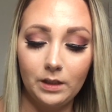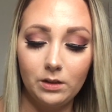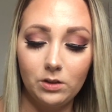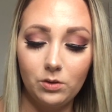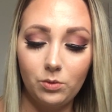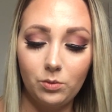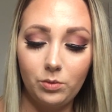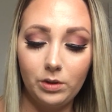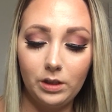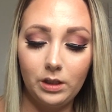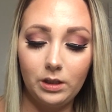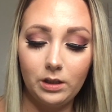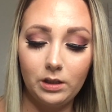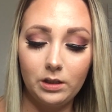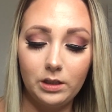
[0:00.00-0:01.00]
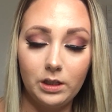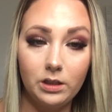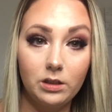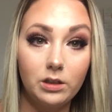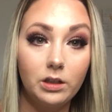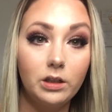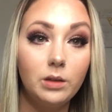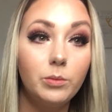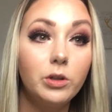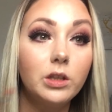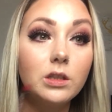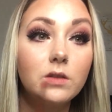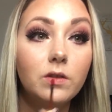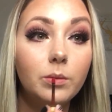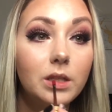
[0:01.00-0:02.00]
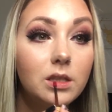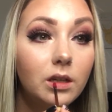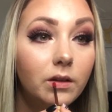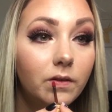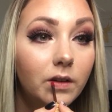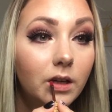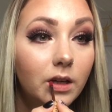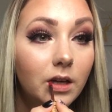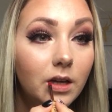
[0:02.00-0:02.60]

it's really not a tester anymore. It's for myself.